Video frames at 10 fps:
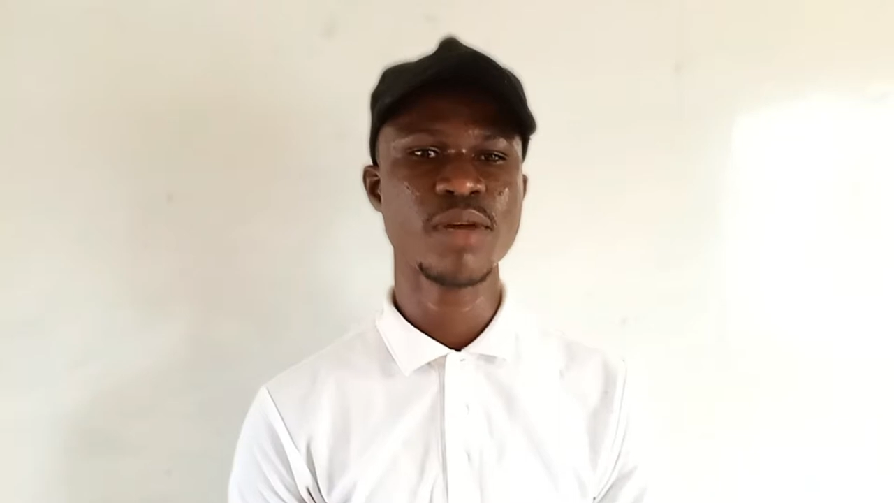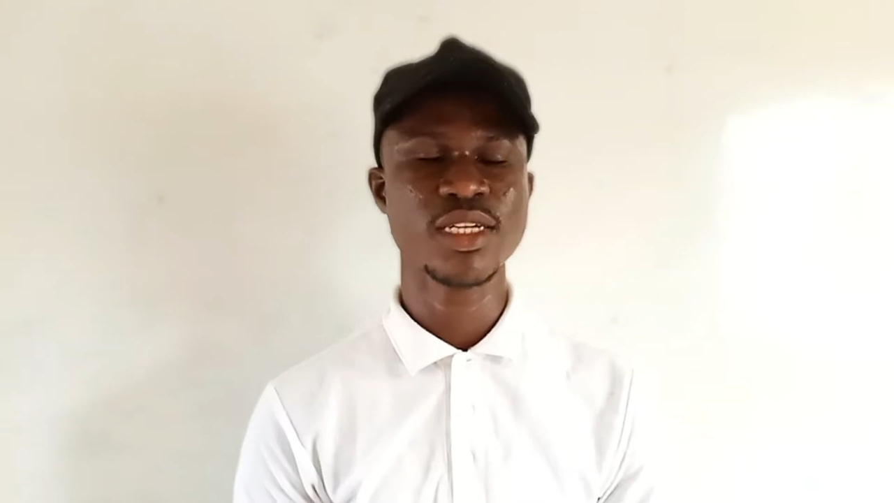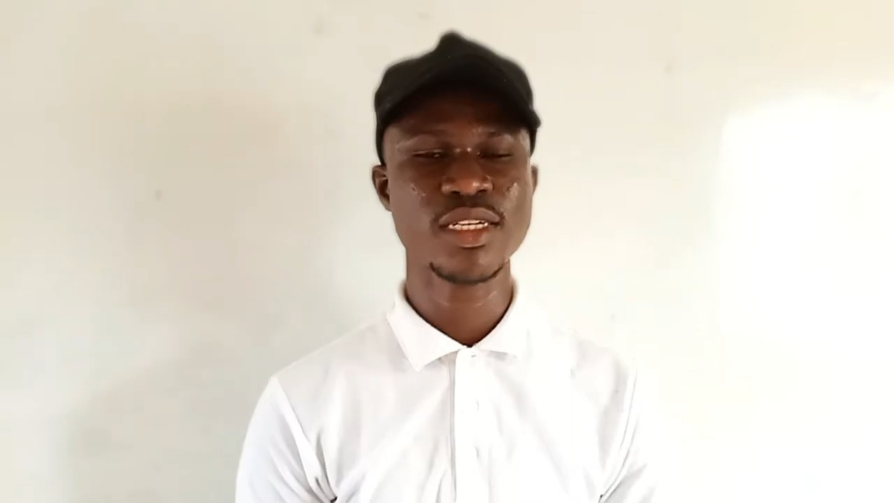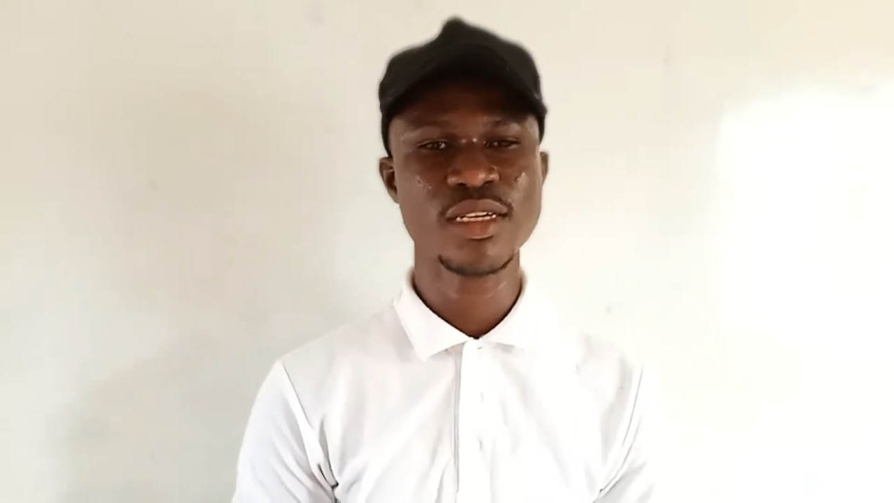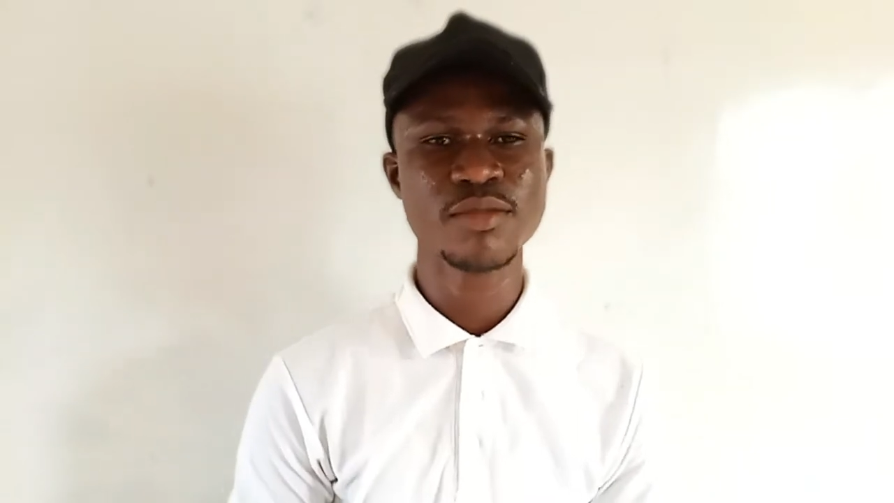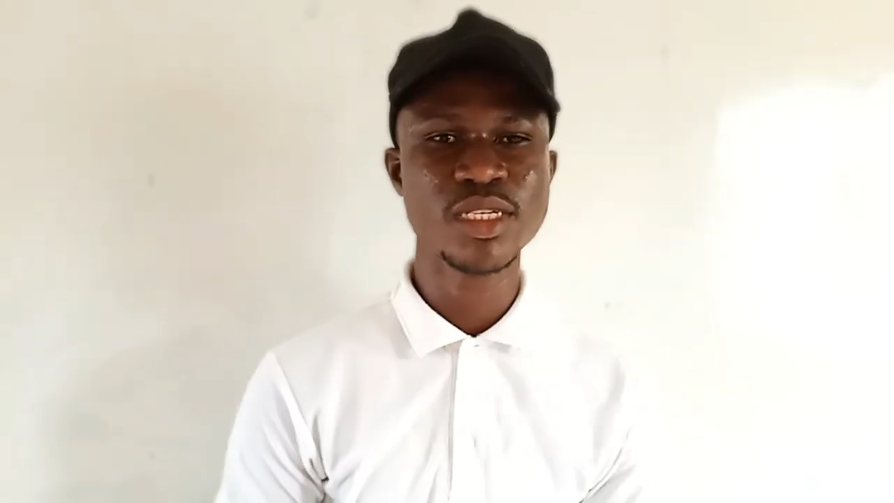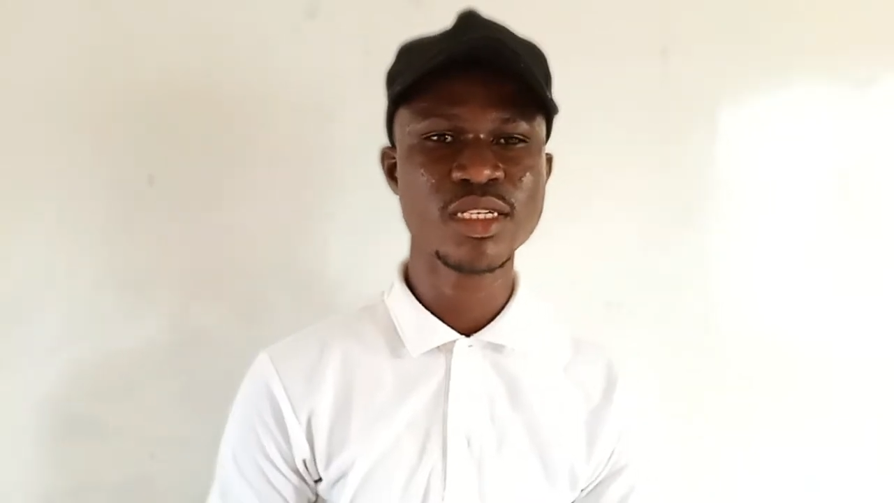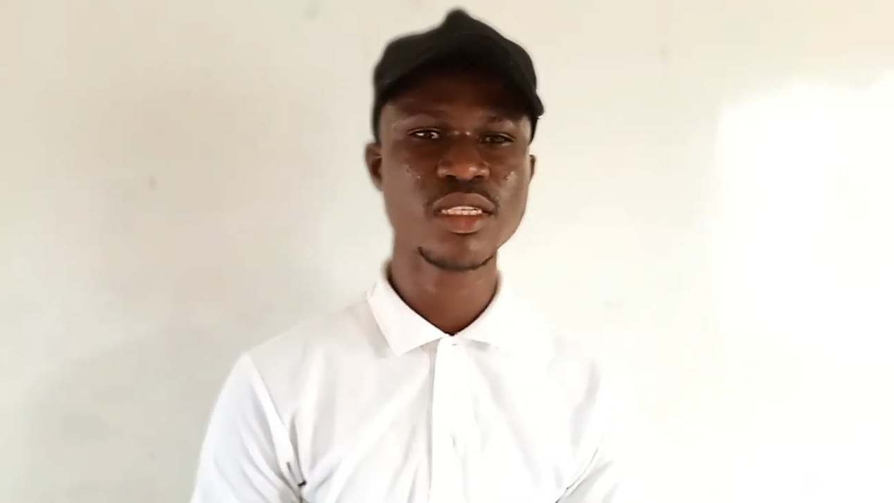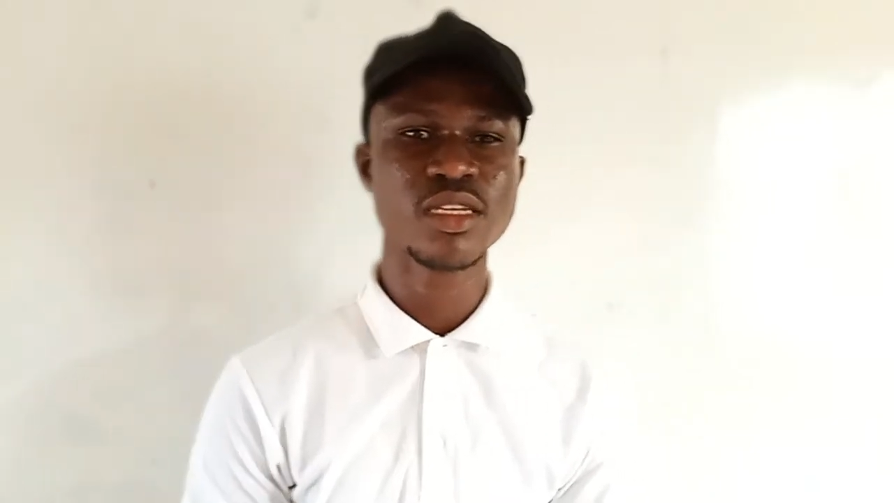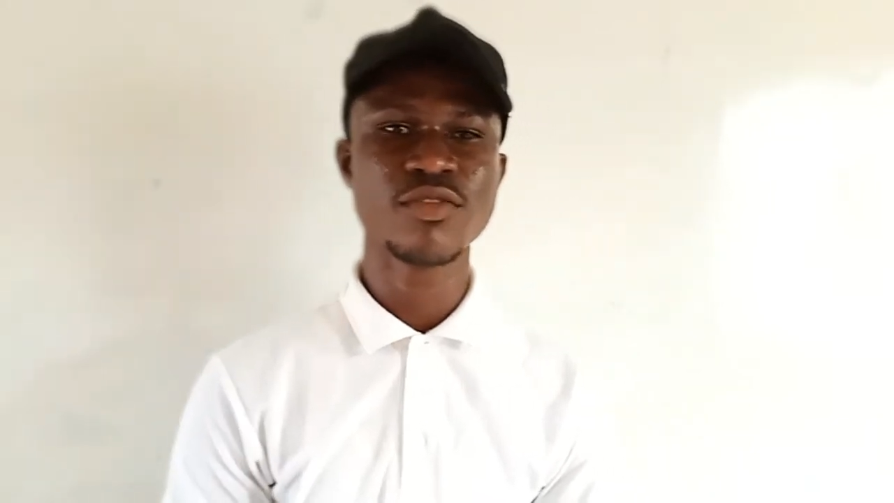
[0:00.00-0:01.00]
My name
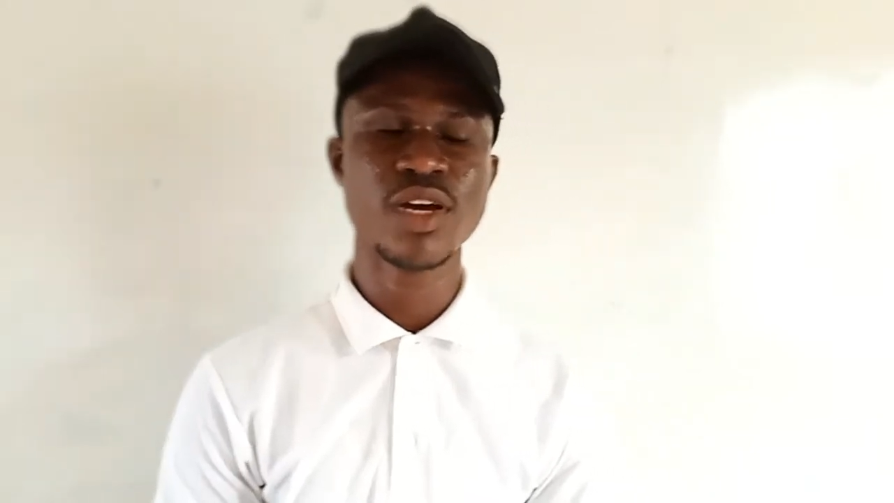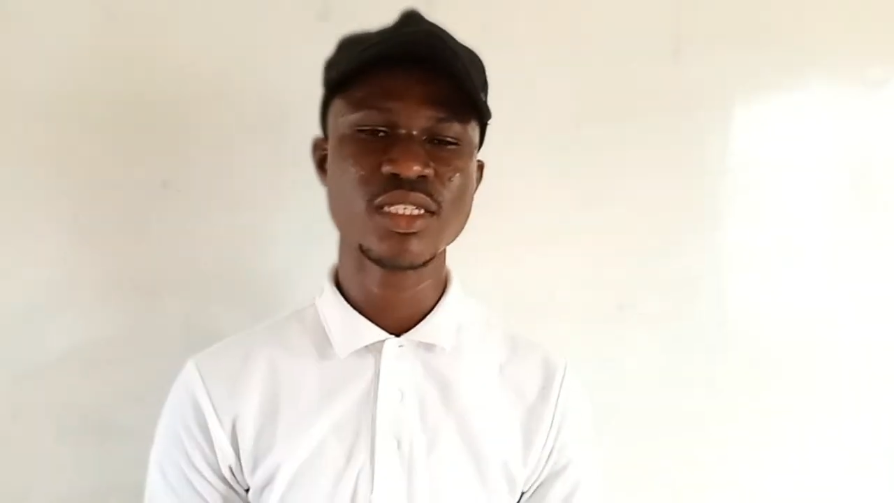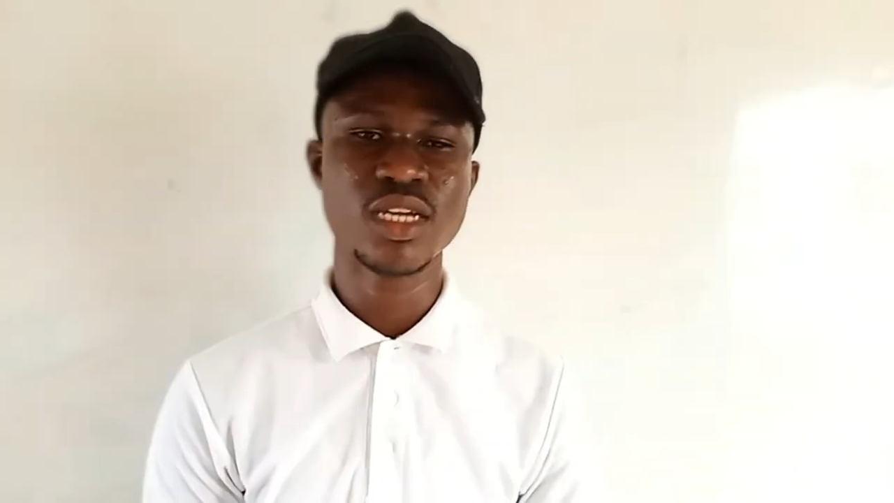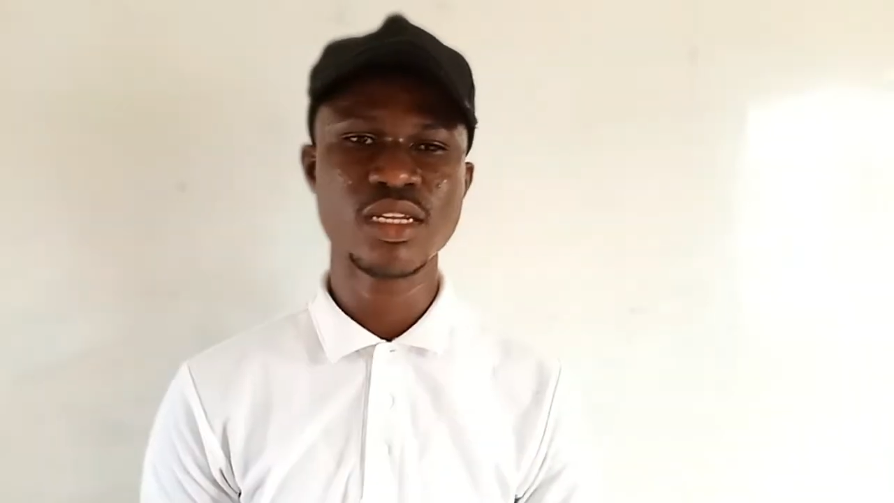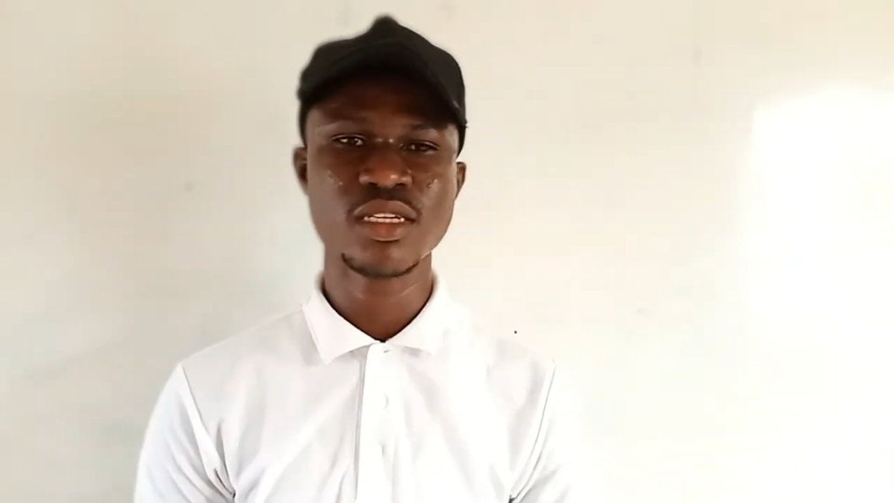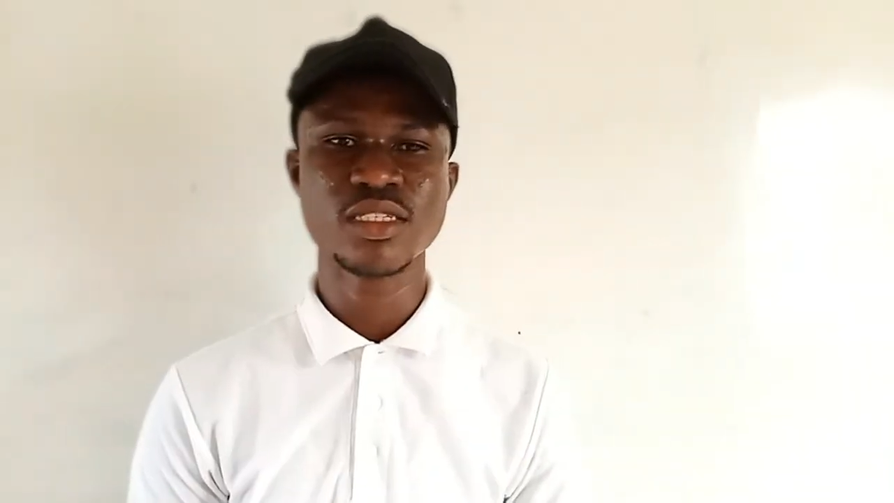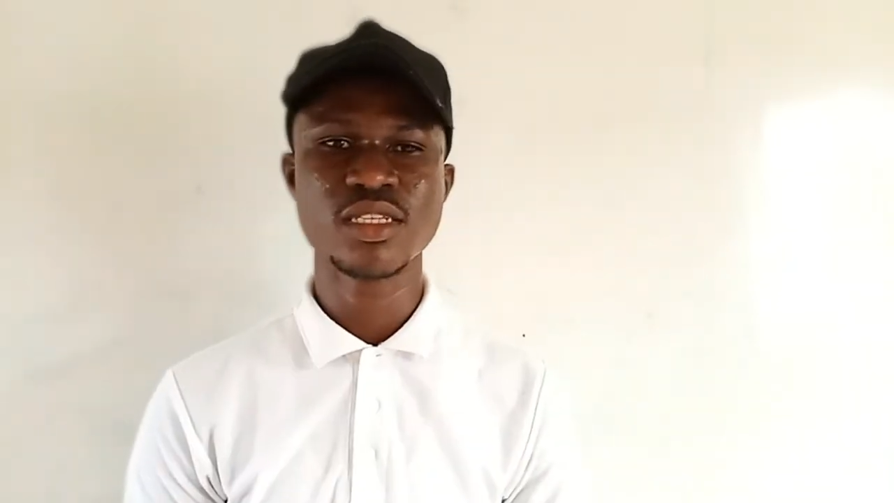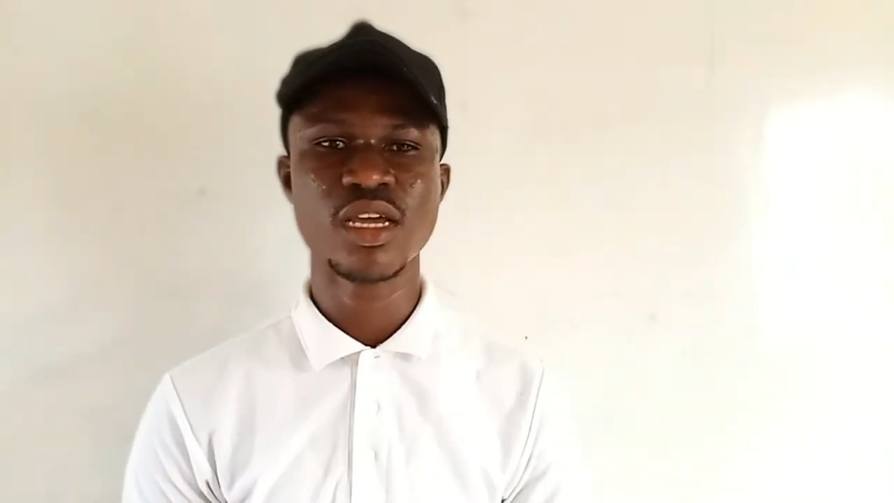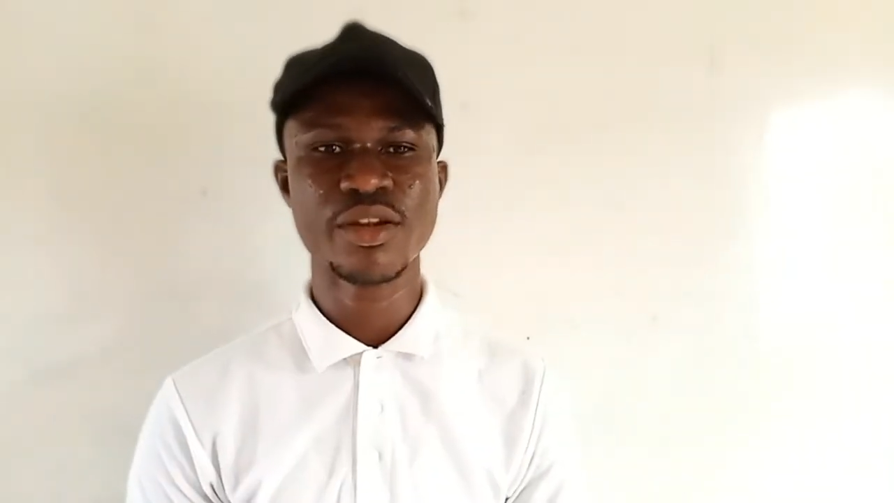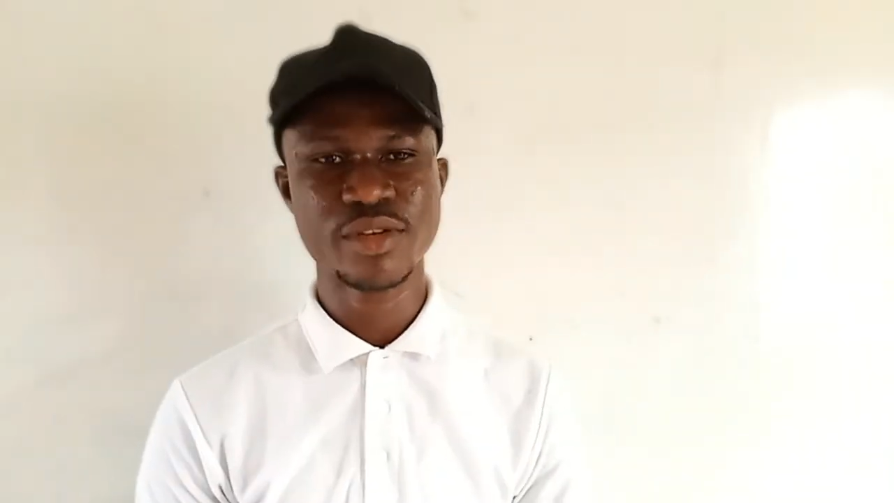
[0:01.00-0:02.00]
is
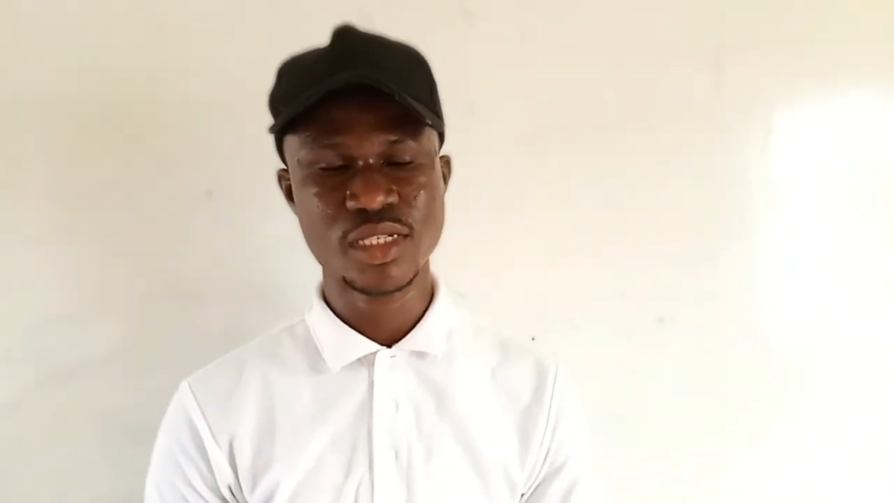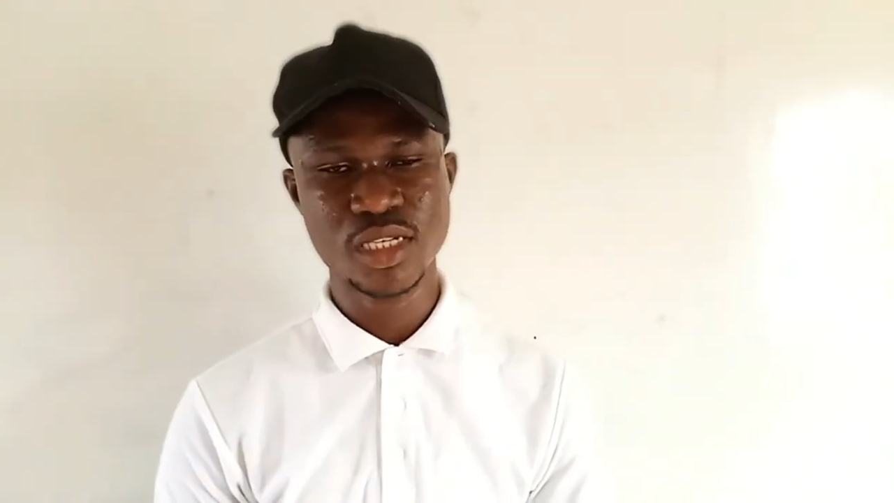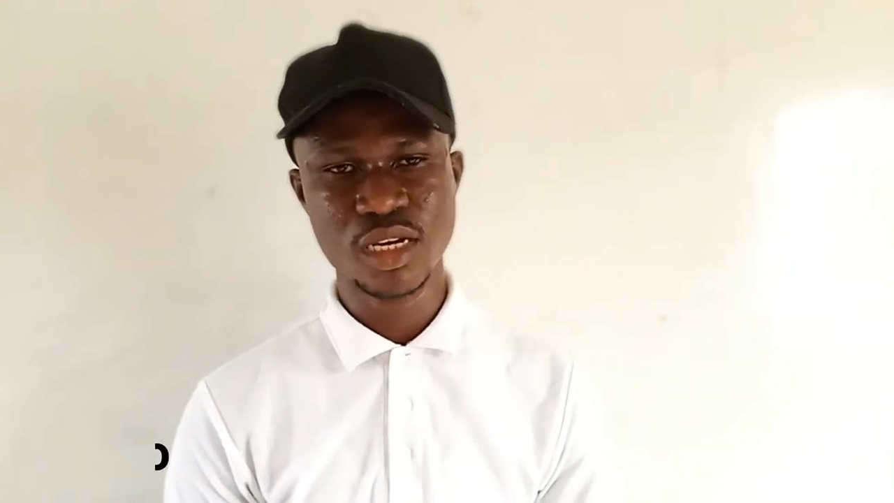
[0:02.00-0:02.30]
Evangelist Eric